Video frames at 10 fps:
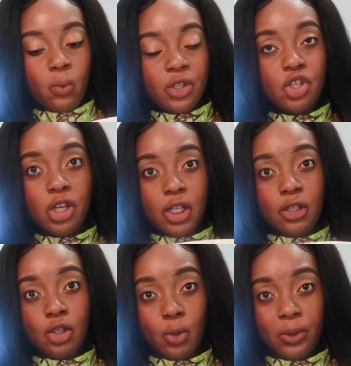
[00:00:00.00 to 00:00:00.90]
what you need
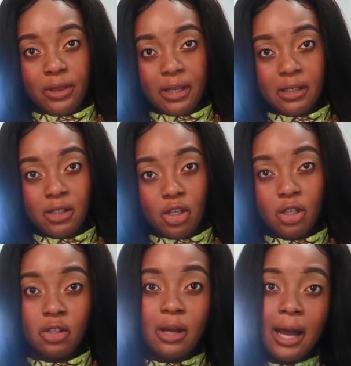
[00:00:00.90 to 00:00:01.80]
to do with this you
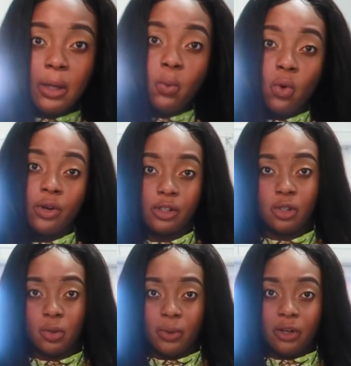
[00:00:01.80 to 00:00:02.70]
need to add water
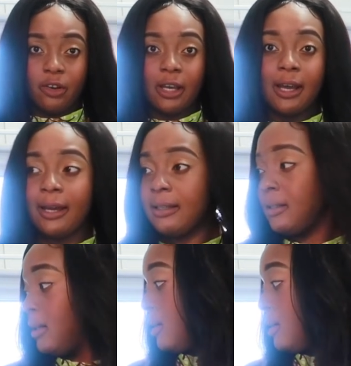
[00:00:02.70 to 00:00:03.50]
to it okay guys